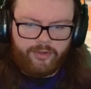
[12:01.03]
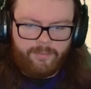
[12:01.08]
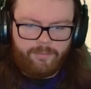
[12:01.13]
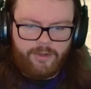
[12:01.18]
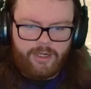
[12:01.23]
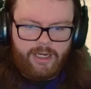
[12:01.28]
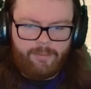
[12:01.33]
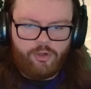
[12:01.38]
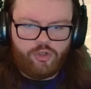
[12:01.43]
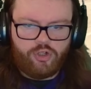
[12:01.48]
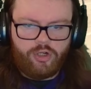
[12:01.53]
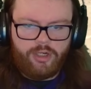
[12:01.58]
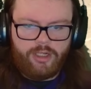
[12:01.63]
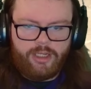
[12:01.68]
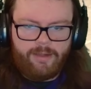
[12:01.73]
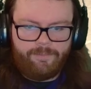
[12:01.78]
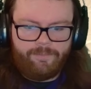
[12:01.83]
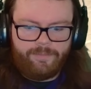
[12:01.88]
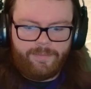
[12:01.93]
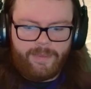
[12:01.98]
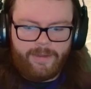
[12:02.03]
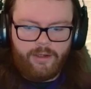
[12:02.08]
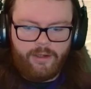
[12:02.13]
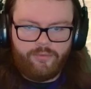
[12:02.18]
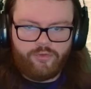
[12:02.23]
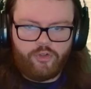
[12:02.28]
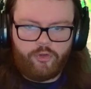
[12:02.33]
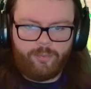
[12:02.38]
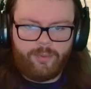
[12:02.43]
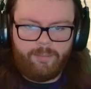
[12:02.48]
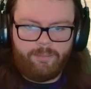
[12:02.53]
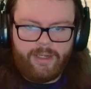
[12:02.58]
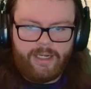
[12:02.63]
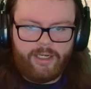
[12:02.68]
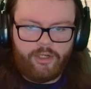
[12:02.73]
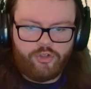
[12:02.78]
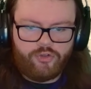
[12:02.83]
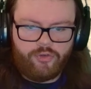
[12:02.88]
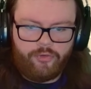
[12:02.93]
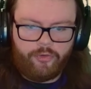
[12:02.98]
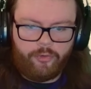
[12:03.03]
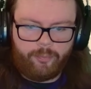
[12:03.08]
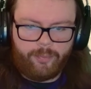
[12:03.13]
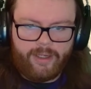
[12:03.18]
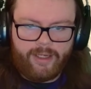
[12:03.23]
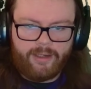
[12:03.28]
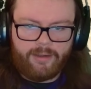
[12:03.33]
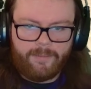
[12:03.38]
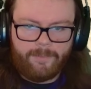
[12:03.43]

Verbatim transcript: damage on him. Oh, I've just been banished. This is bad.